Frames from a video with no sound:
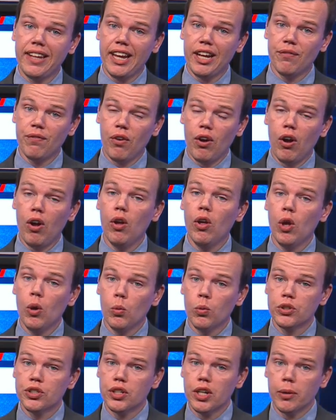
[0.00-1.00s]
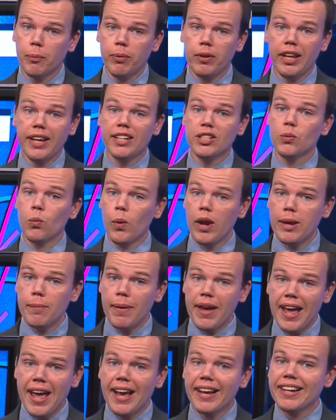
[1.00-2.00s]
landfall, which took place way
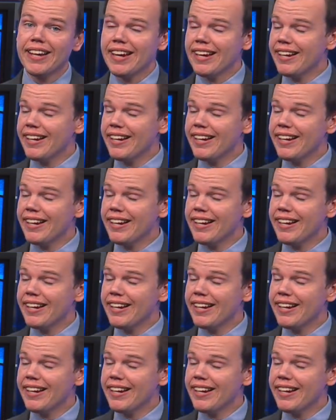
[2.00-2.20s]
back in